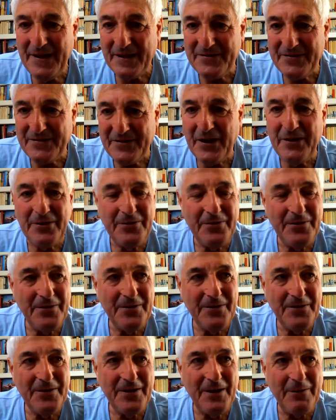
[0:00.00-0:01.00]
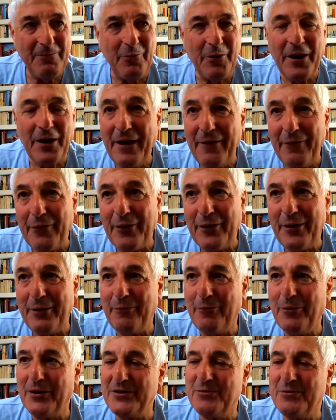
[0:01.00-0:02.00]
So whatever
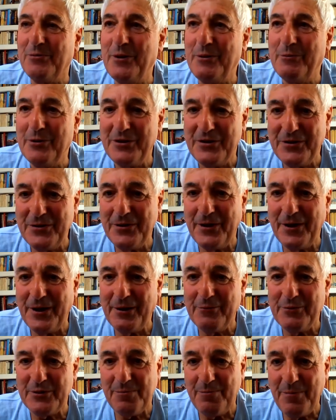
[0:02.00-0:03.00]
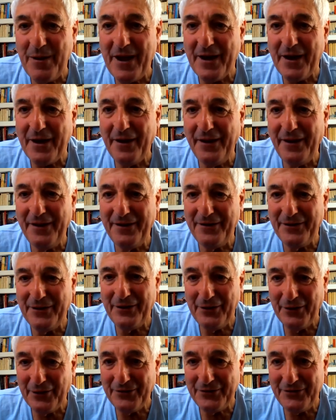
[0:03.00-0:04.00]
it was we were doing was better
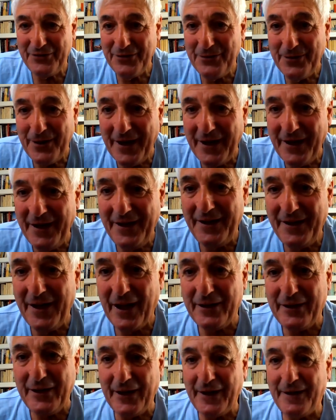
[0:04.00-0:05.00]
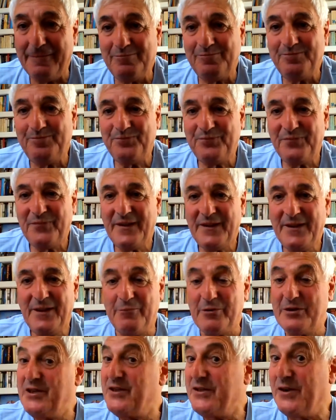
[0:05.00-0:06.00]
than not doing nothing,
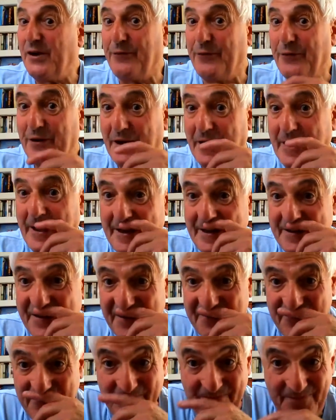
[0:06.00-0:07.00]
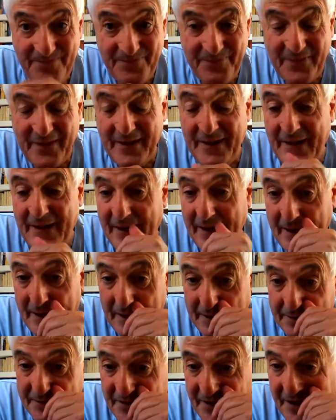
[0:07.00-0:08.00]
which is often the case.
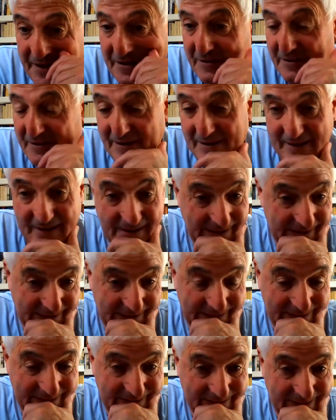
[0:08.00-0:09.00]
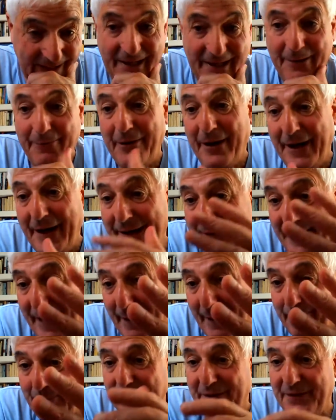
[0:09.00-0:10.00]
So anyway, it
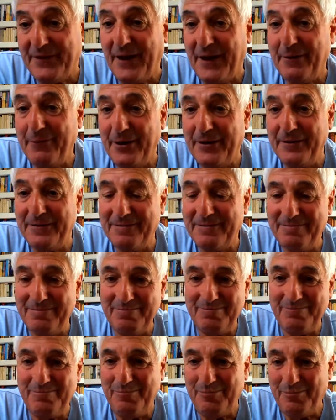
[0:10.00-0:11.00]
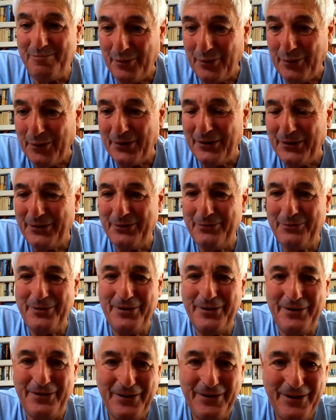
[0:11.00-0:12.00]
happened. I won't bore you
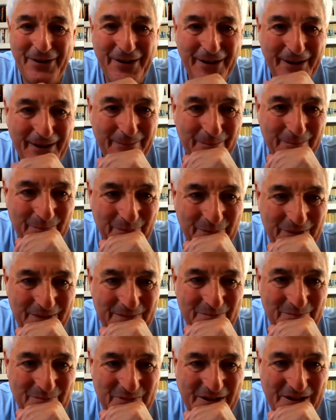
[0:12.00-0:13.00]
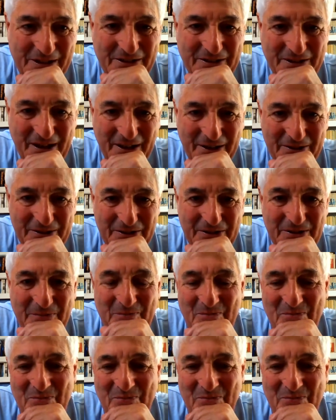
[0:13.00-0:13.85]
with the details.